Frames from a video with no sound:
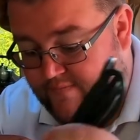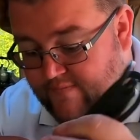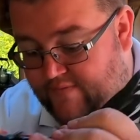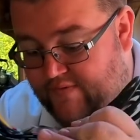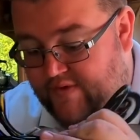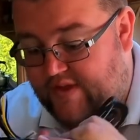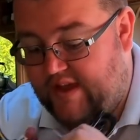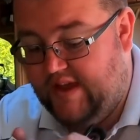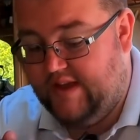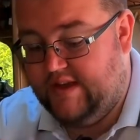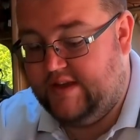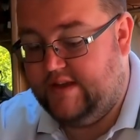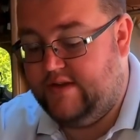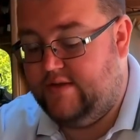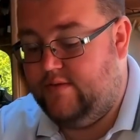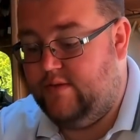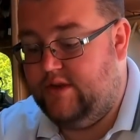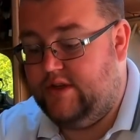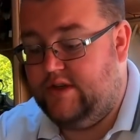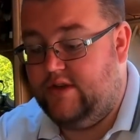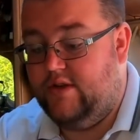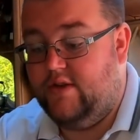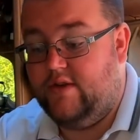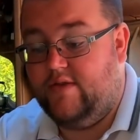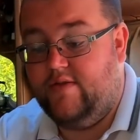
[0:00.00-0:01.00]
This,
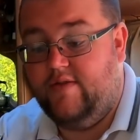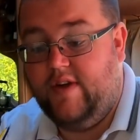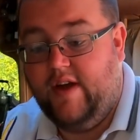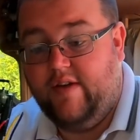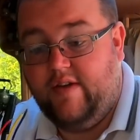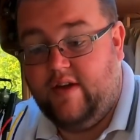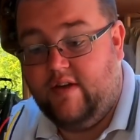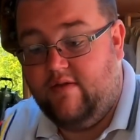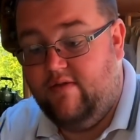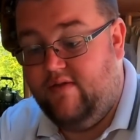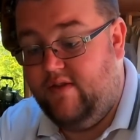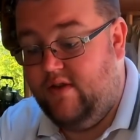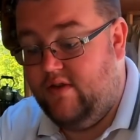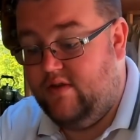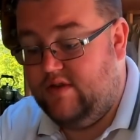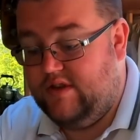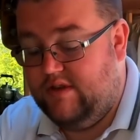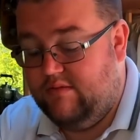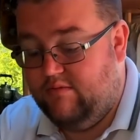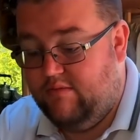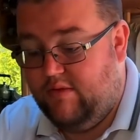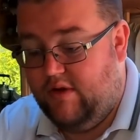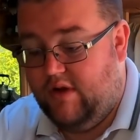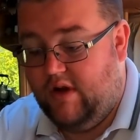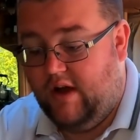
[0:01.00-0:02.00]
which looks very
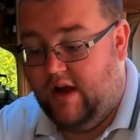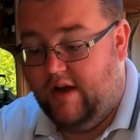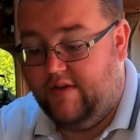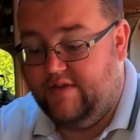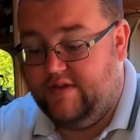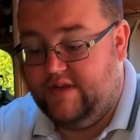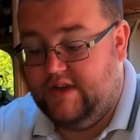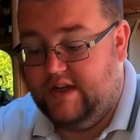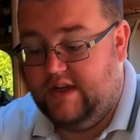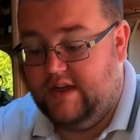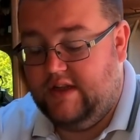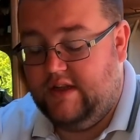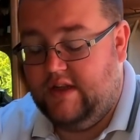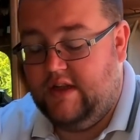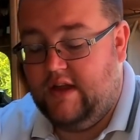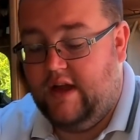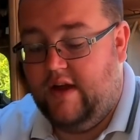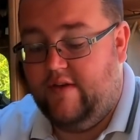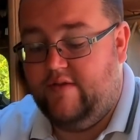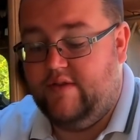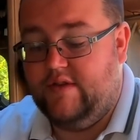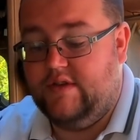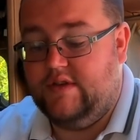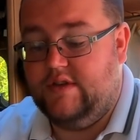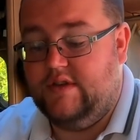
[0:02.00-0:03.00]
confusing, but I've seen
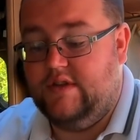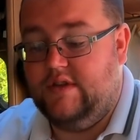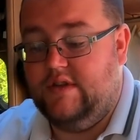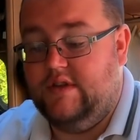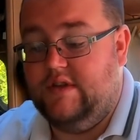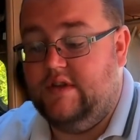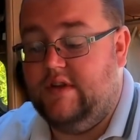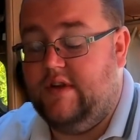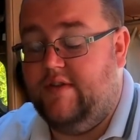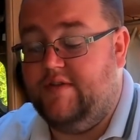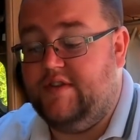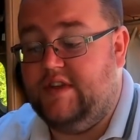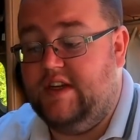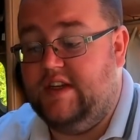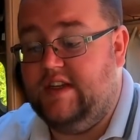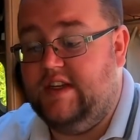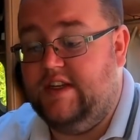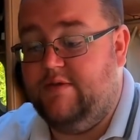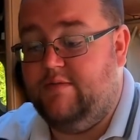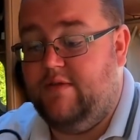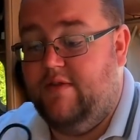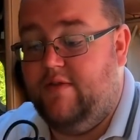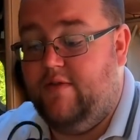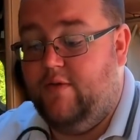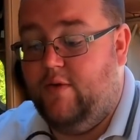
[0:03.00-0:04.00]
others and I've seen these
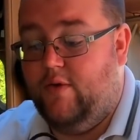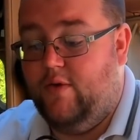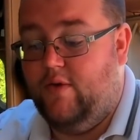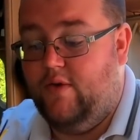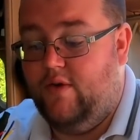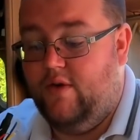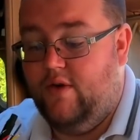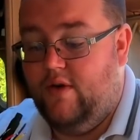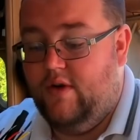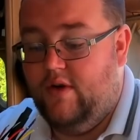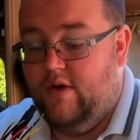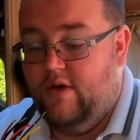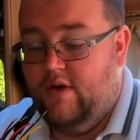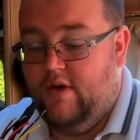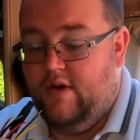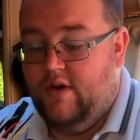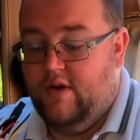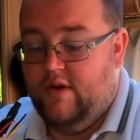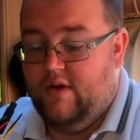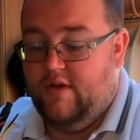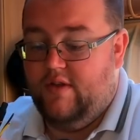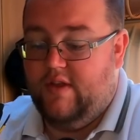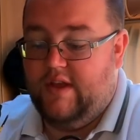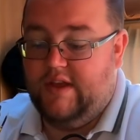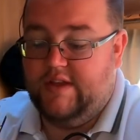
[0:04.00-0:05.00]
before.
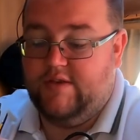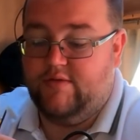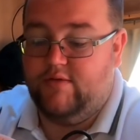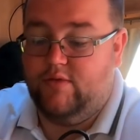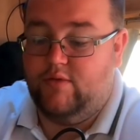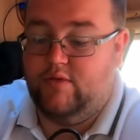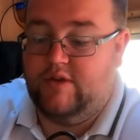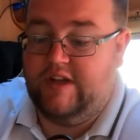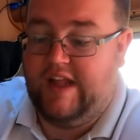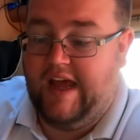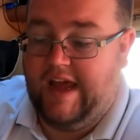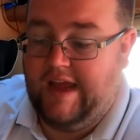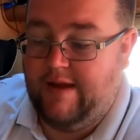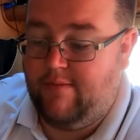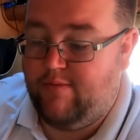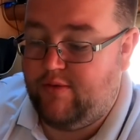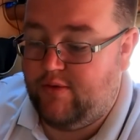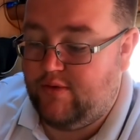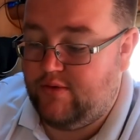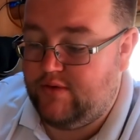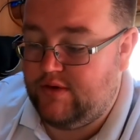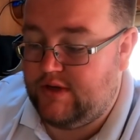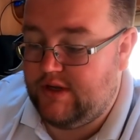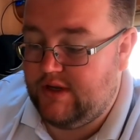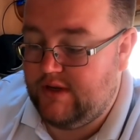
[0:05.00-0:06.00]
These are all
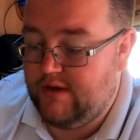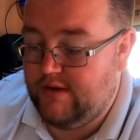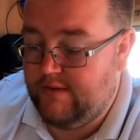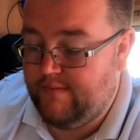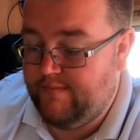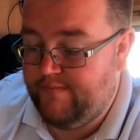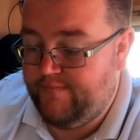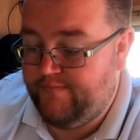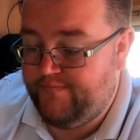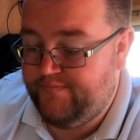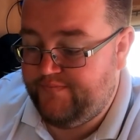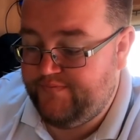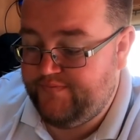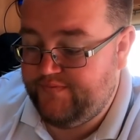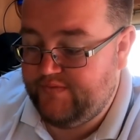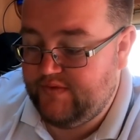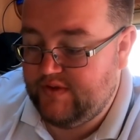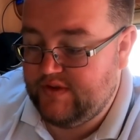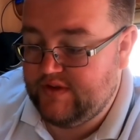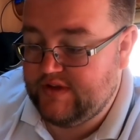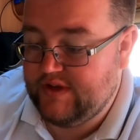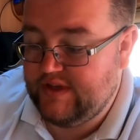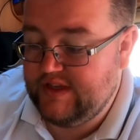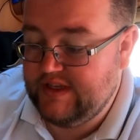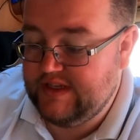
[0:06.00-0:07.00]
labelled.
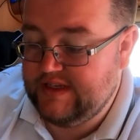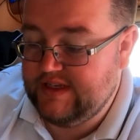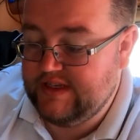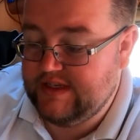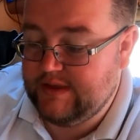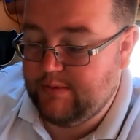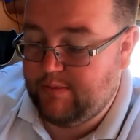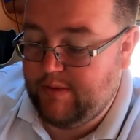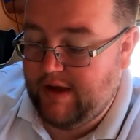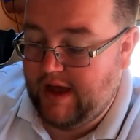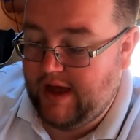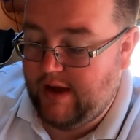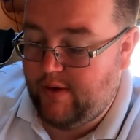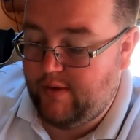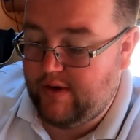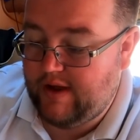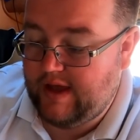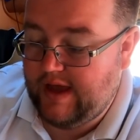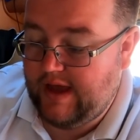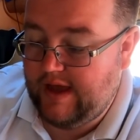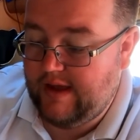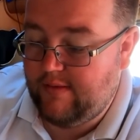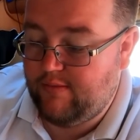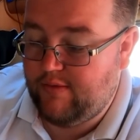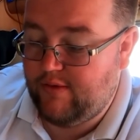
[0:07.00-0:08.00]
So this is a power
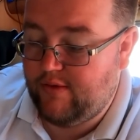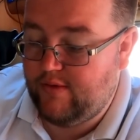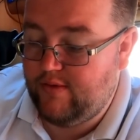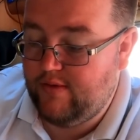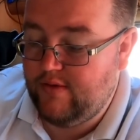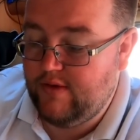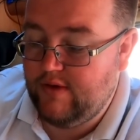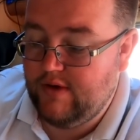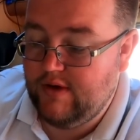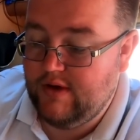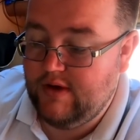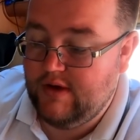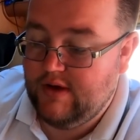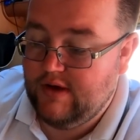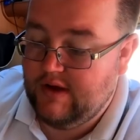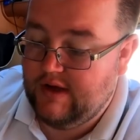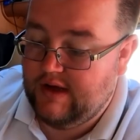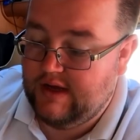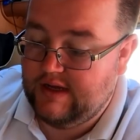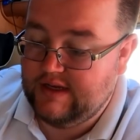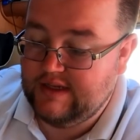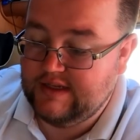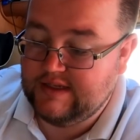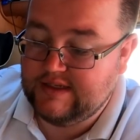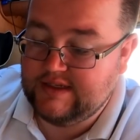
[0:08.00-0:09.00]
cable,
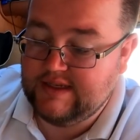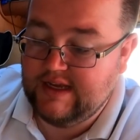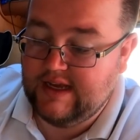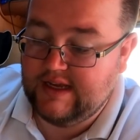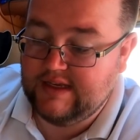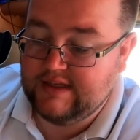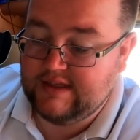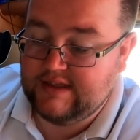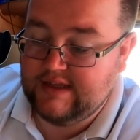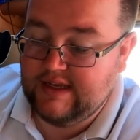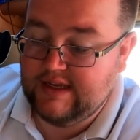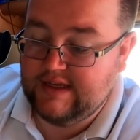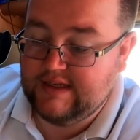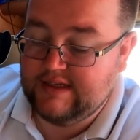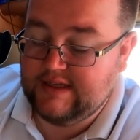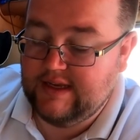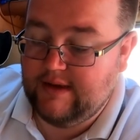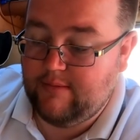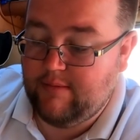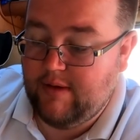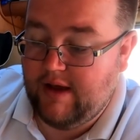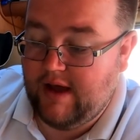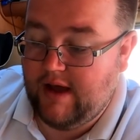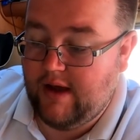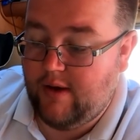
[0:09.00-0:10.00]
and it says DC
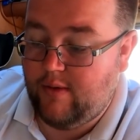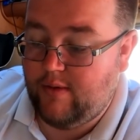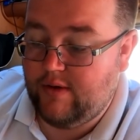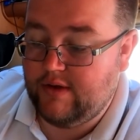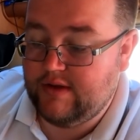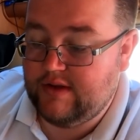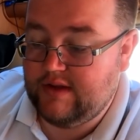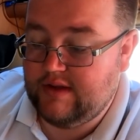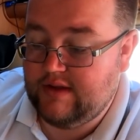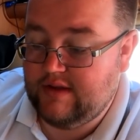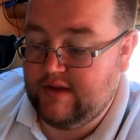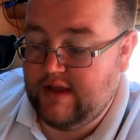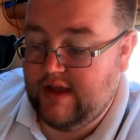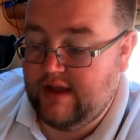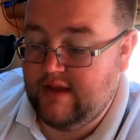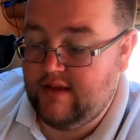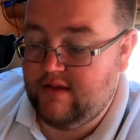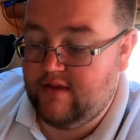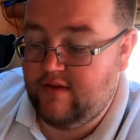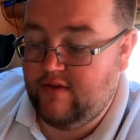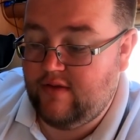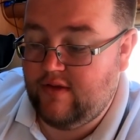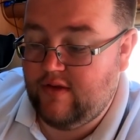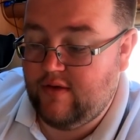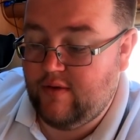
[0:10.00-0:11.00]
power 10
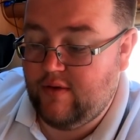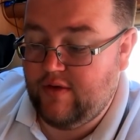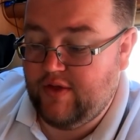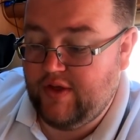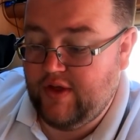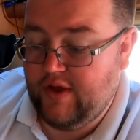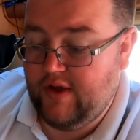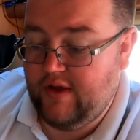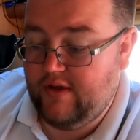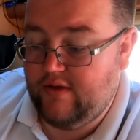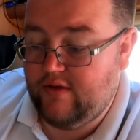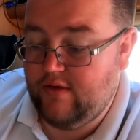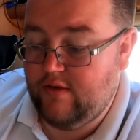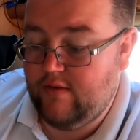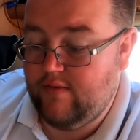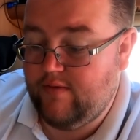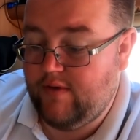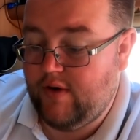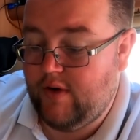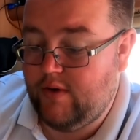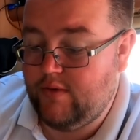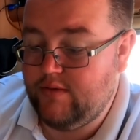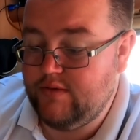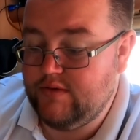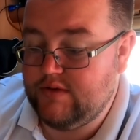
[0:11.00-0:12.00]
to 32
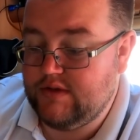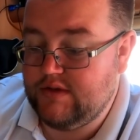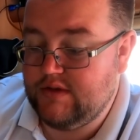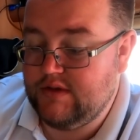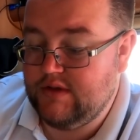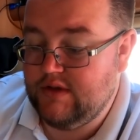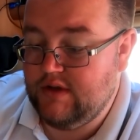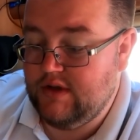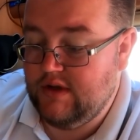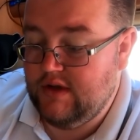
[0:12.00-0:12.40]
volts.